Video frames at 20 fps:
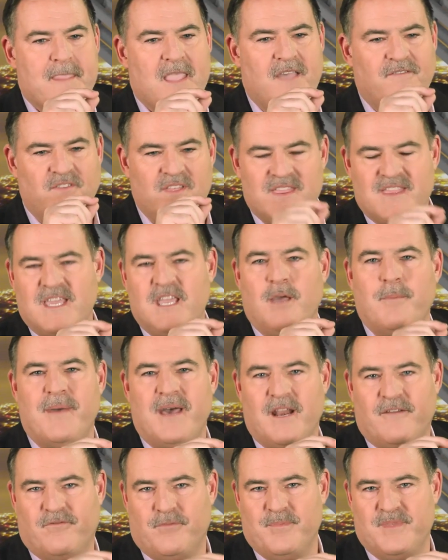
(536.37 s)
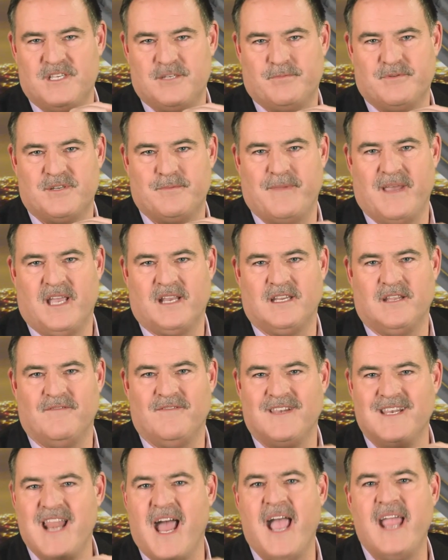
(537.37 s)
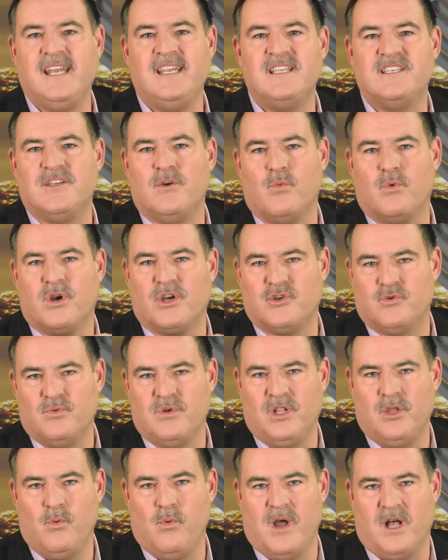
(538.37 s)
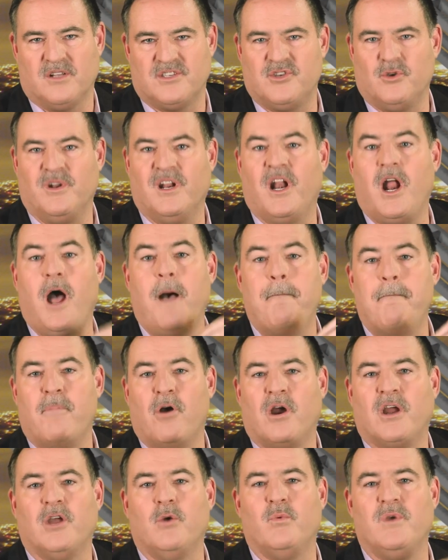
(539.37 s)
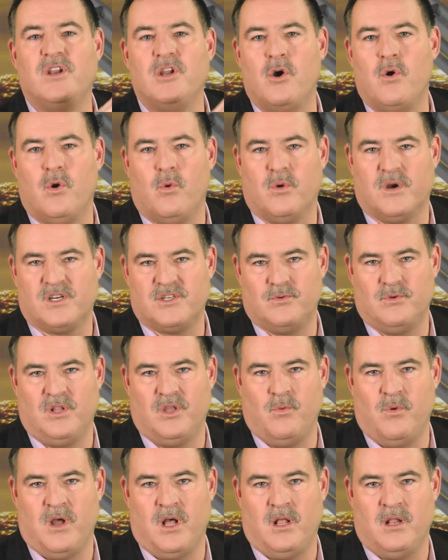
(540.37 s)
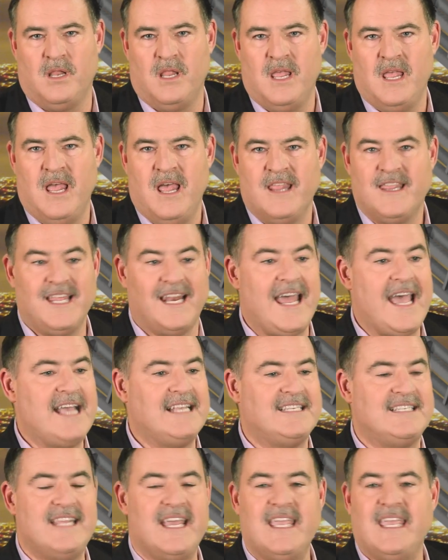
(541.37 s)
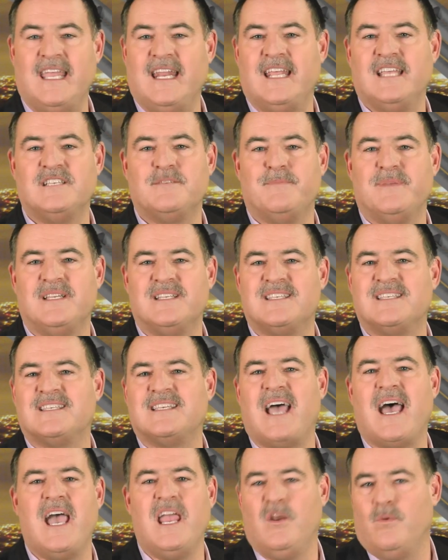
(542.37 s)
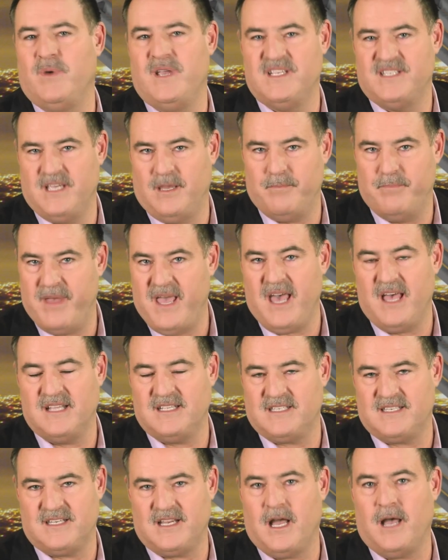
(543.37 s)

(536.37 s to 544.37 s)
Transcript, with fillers: if you think about it from this perspective, 90s it worked really well. So in an up market, we know it works really well. The last decade has been sideways at best,